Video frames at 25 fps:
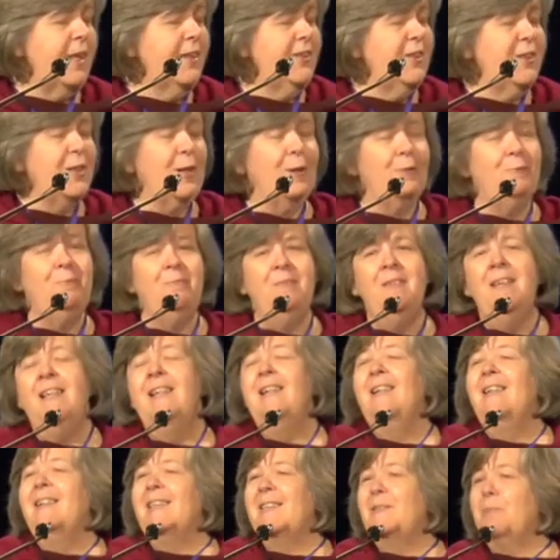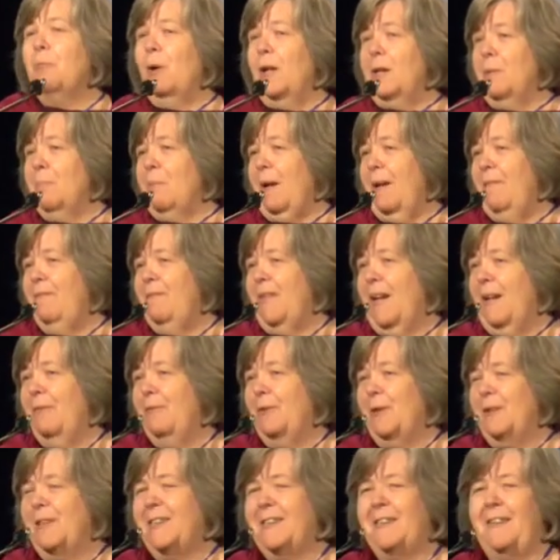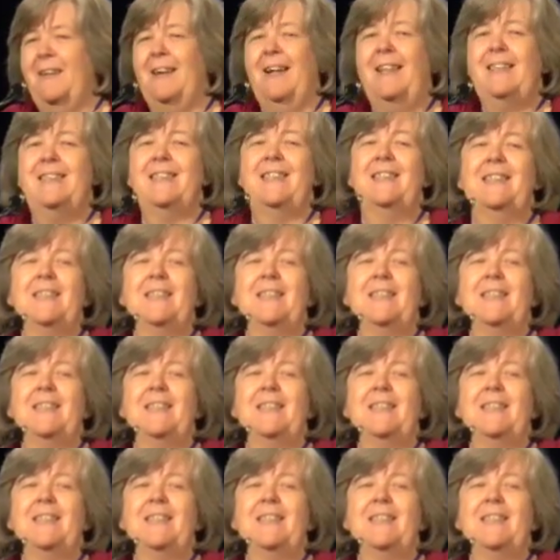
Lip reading: So it's one of my favorite slides